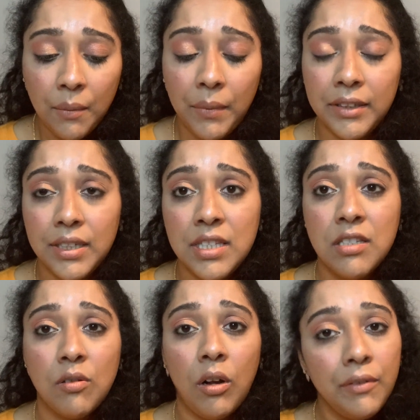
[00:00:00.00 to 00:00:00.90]
But
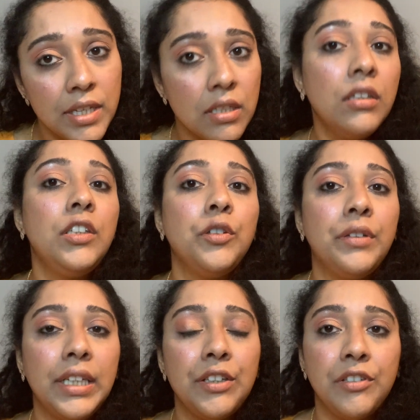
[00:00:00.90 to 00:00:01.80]
it's always good to
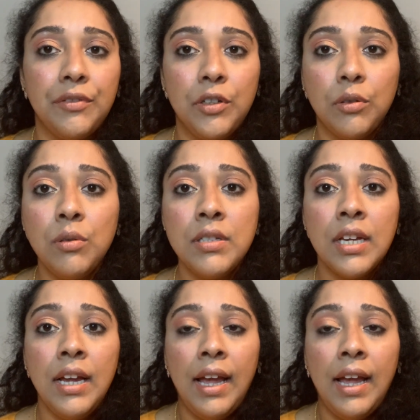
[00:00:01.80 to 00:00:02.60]
read reviews,